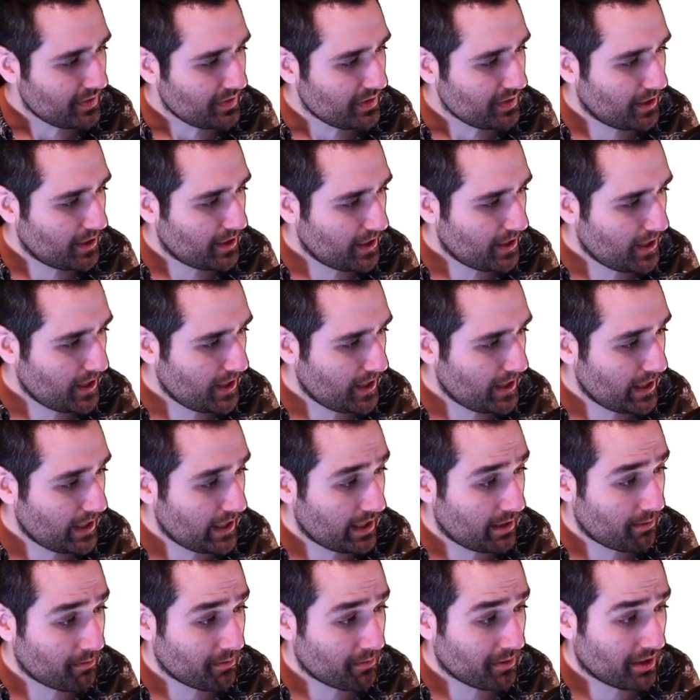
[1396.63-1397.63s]

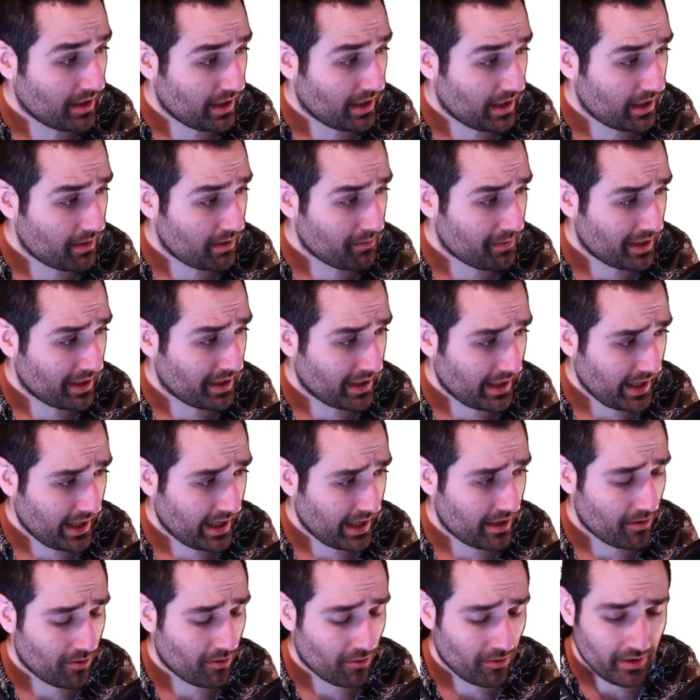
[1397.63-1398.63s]
And I'm glad my
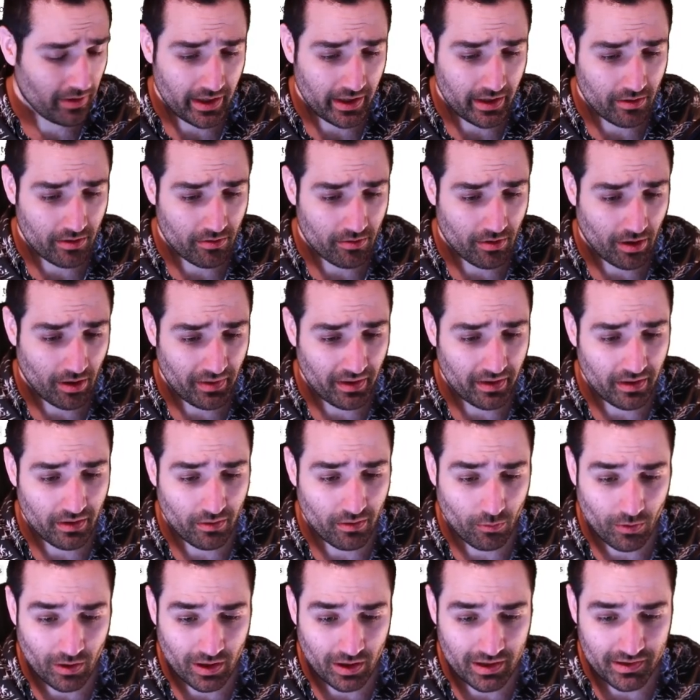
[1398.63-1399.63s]
cat only interrupted the
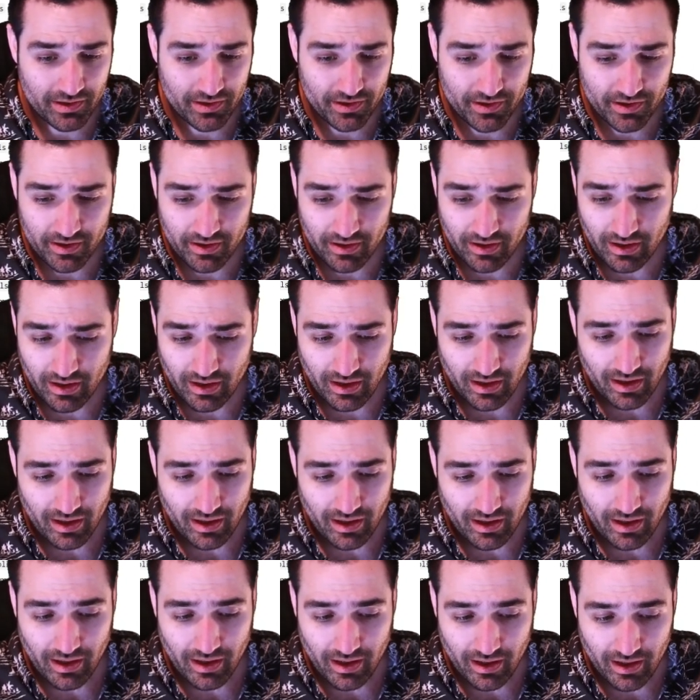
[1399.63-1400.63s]
once.
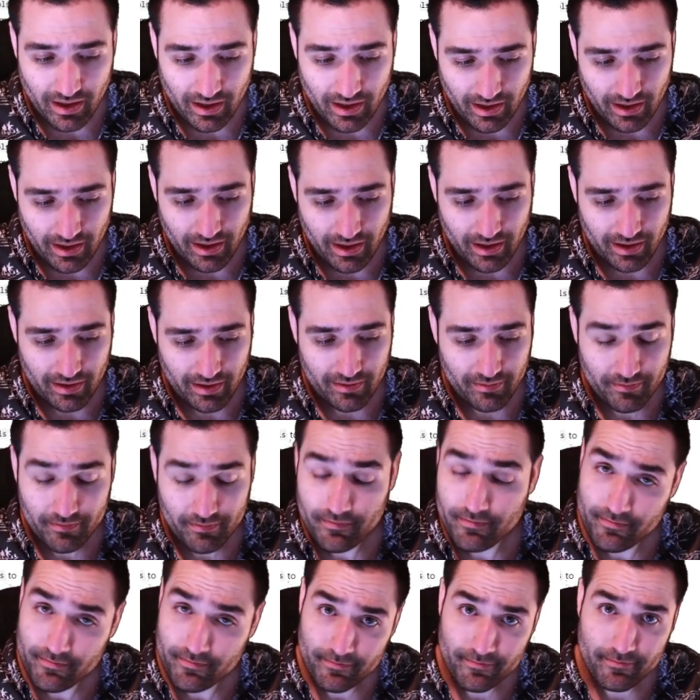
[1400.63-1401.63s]
See
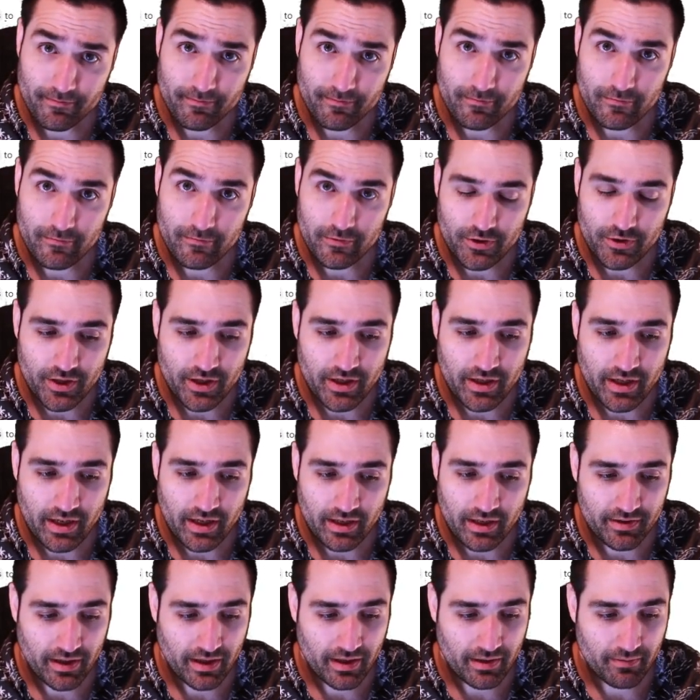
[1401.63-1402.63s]
you
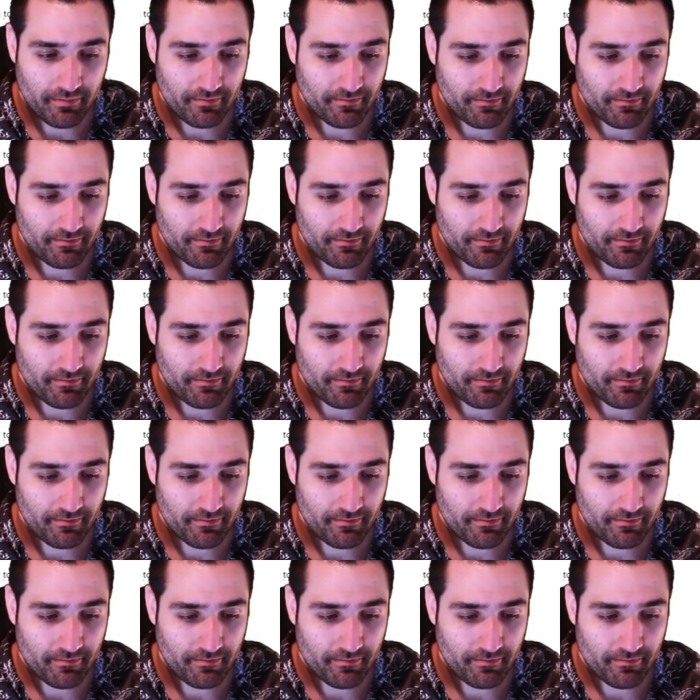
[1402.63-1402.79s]
next time.